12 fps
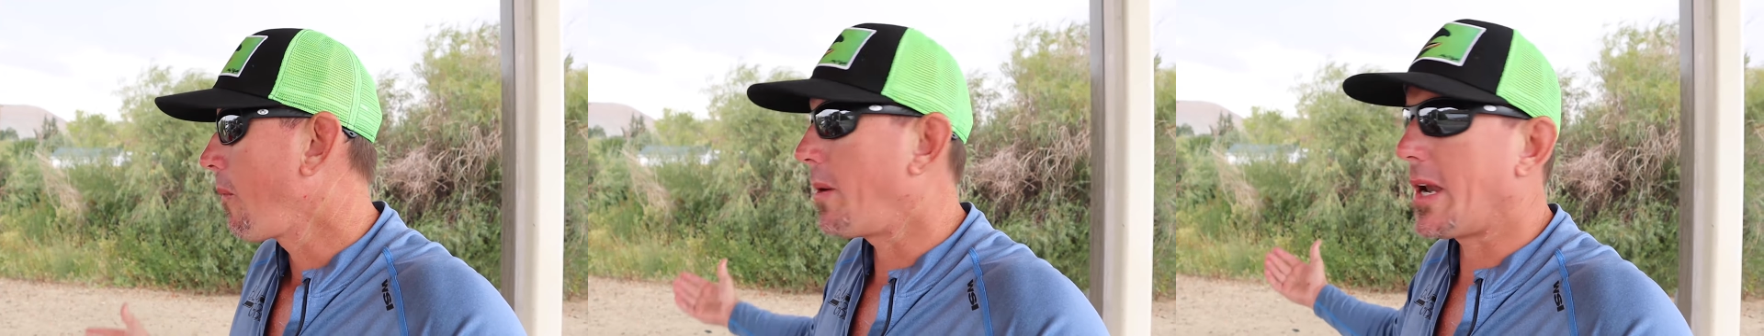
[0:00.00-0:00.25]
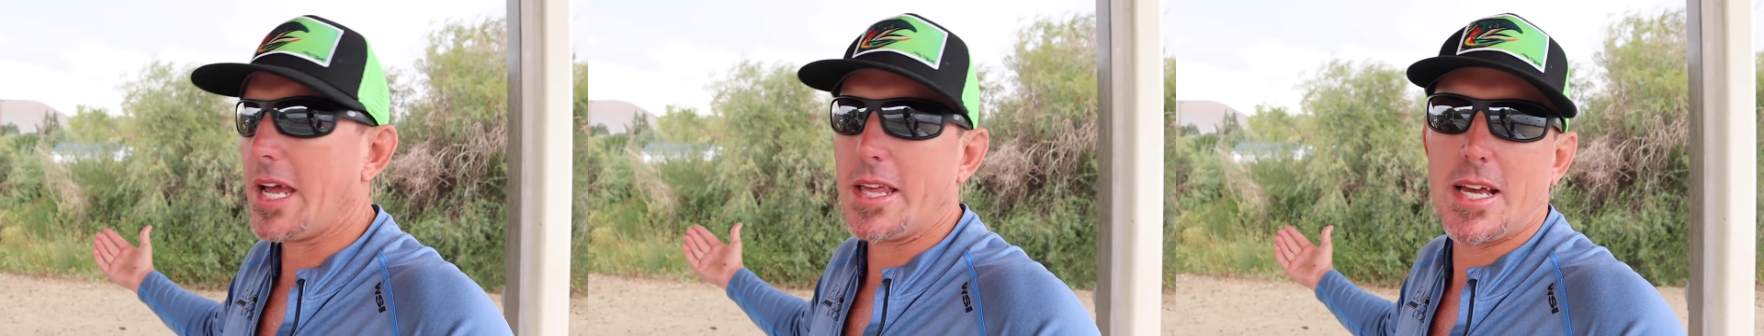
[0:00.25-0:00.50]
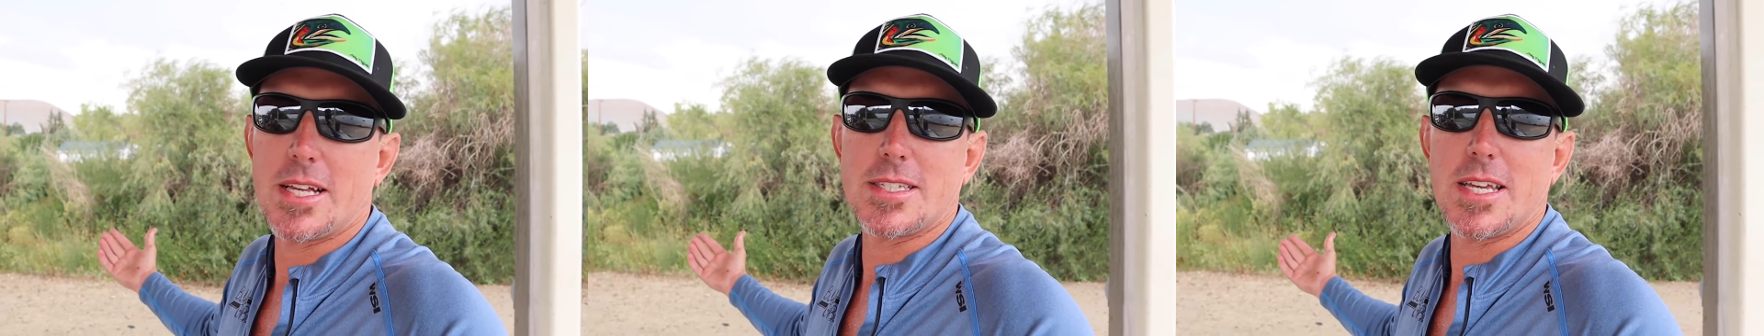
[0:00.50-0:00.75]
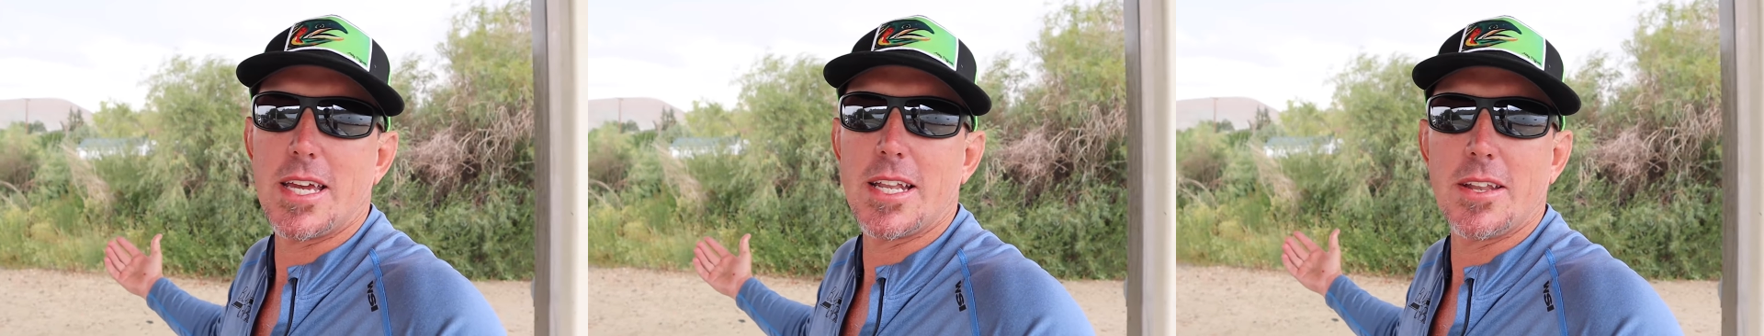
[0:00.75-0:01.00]
But hey, that's
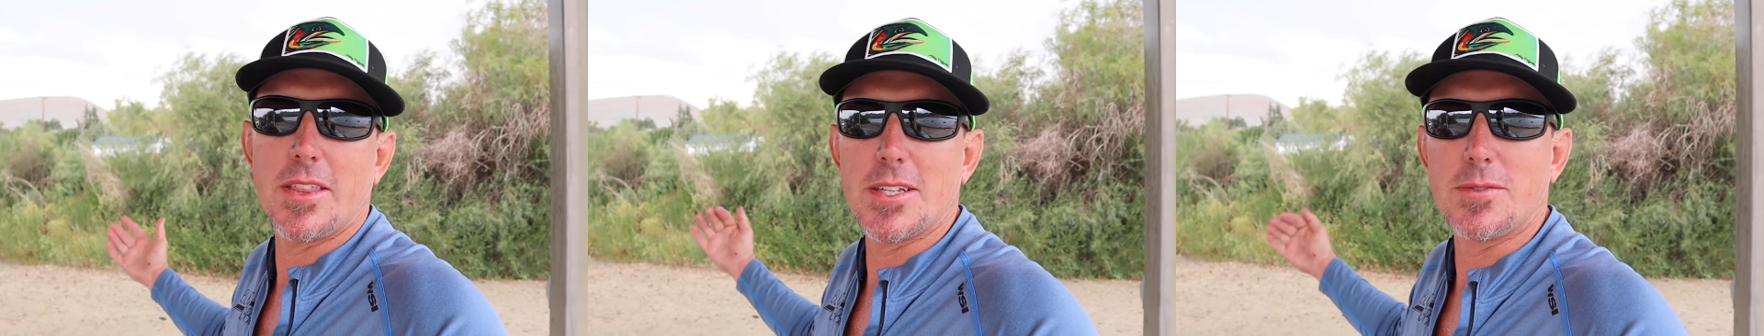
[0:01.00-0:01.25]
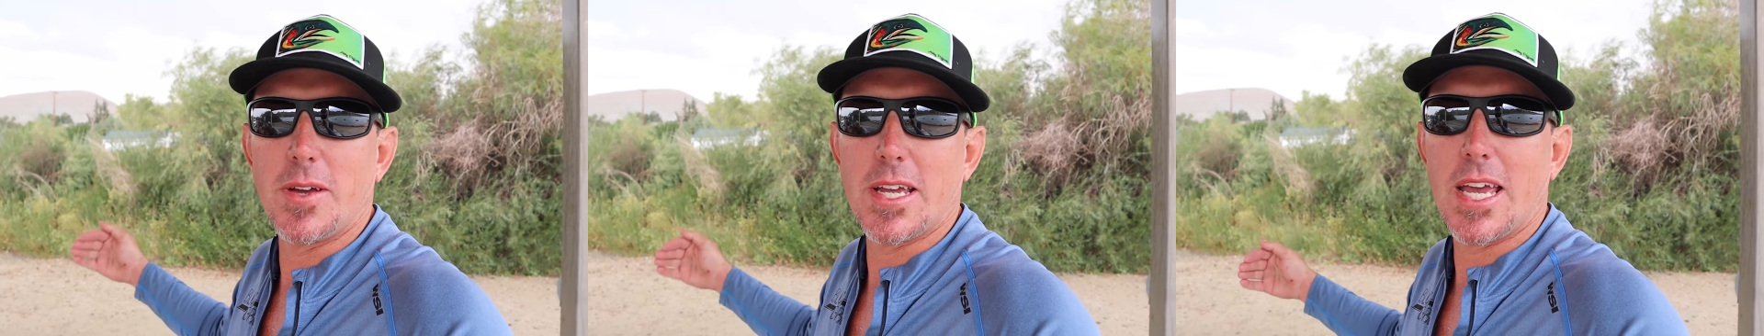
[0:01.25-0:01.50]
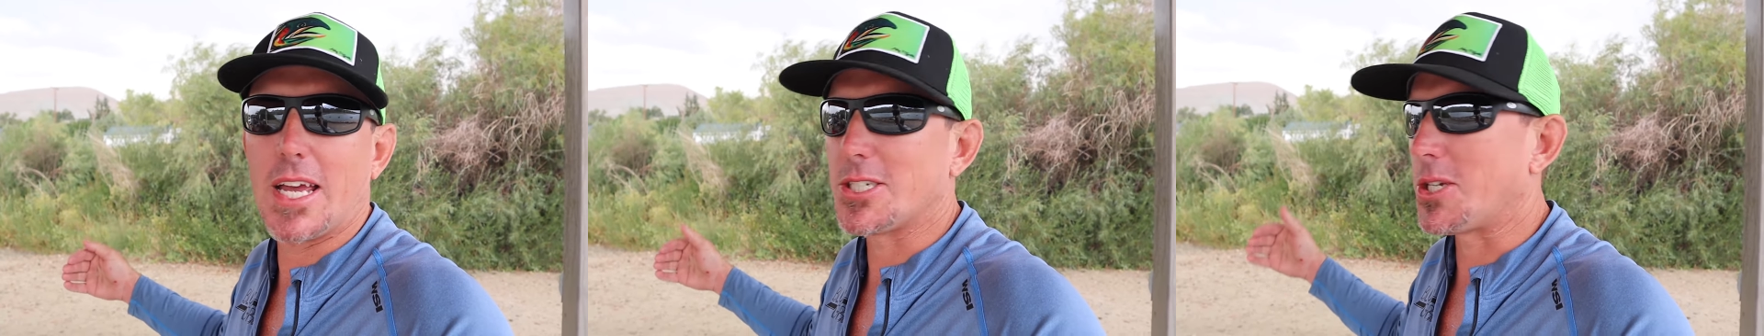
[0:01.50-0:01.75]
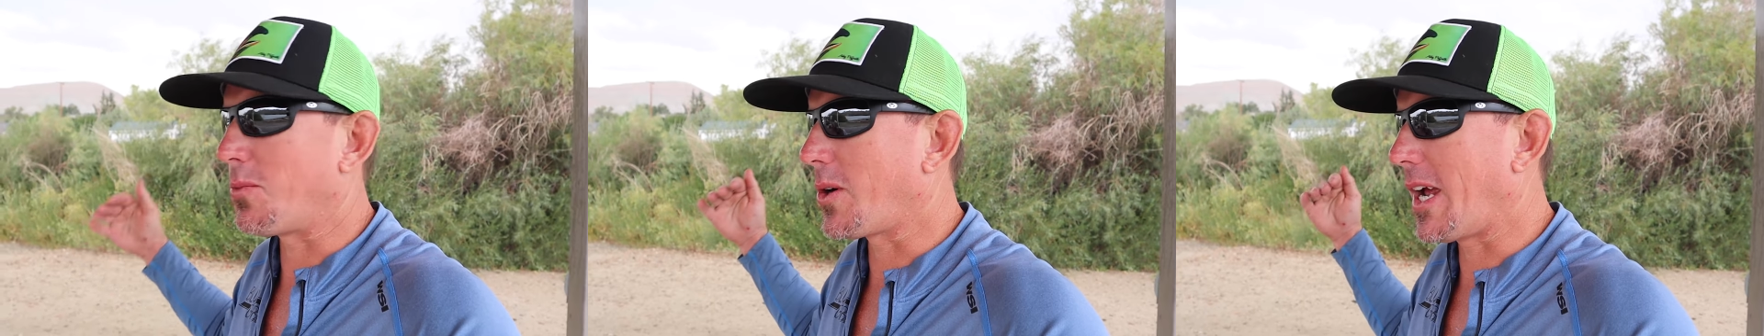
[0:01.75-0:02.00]
the end of this
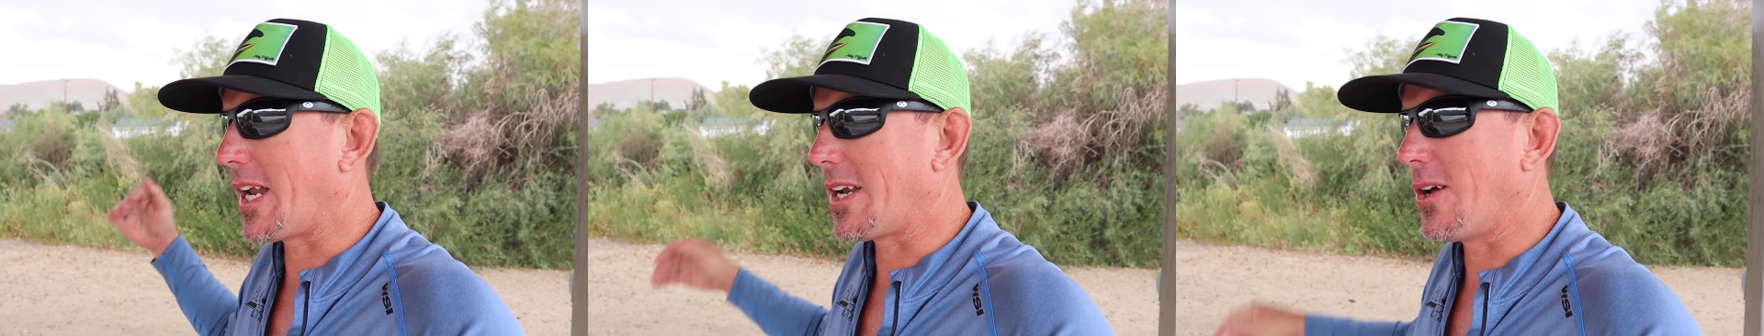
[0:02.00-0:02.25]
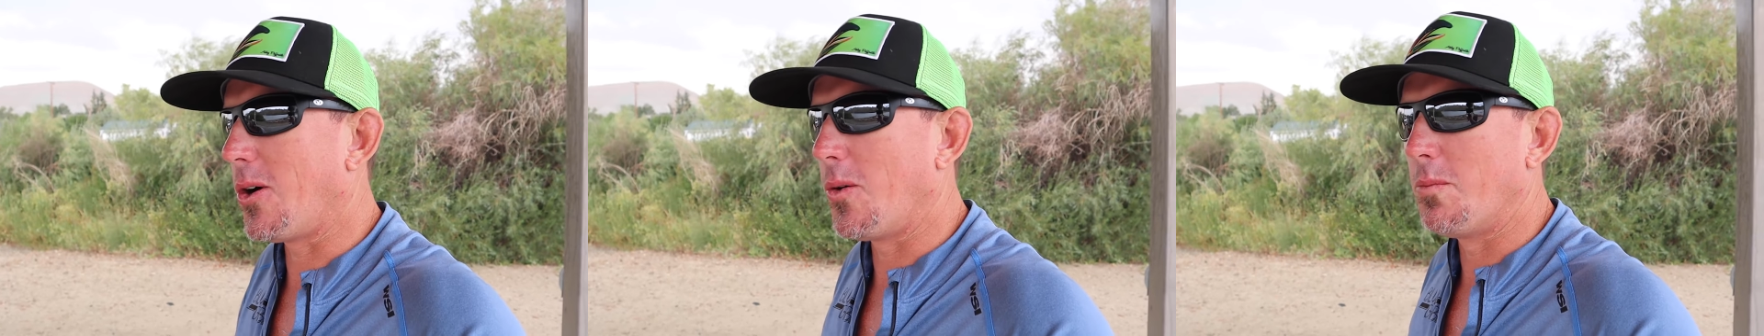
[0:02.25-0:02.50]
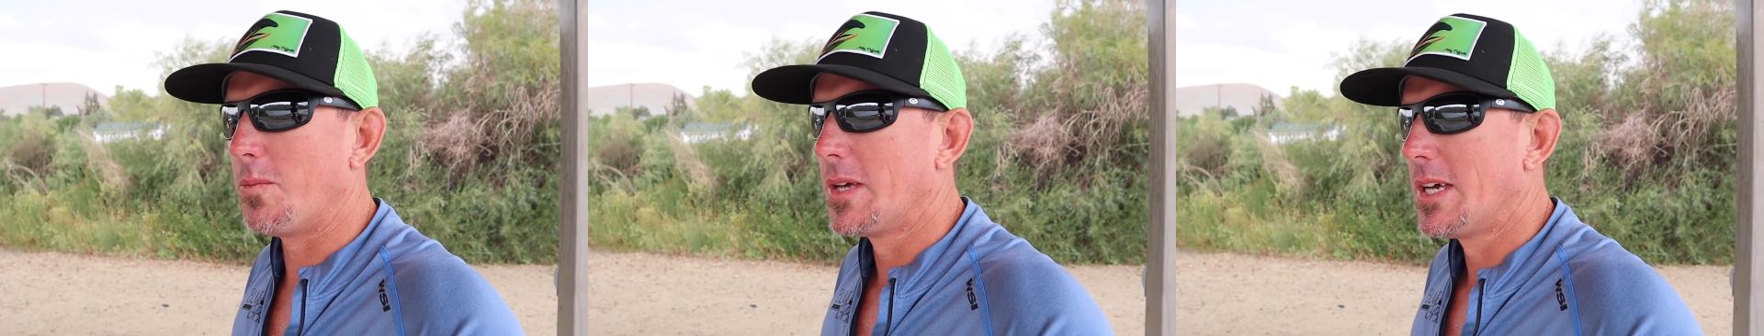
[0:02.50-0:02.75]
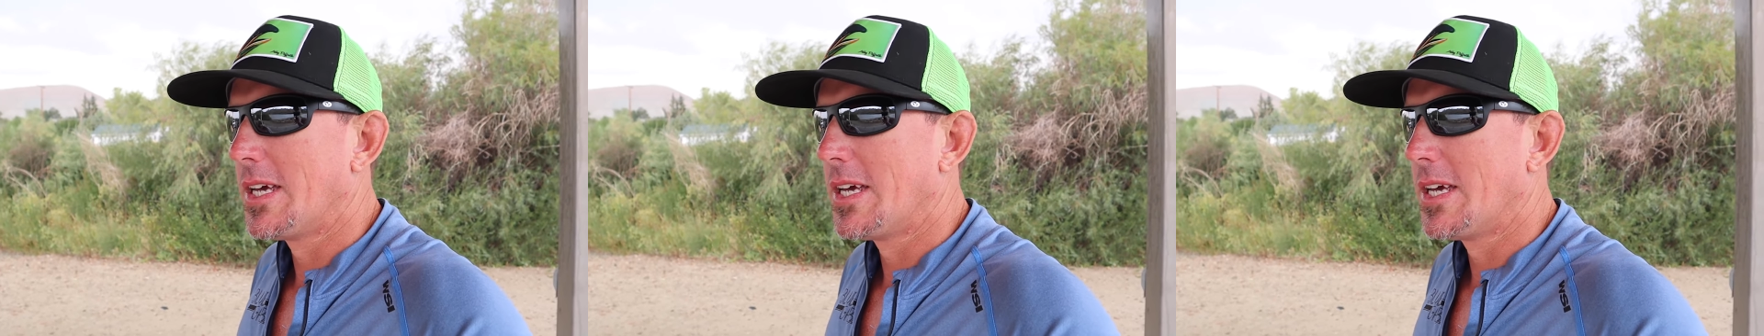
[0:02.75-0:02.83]
vacation. We're headed home.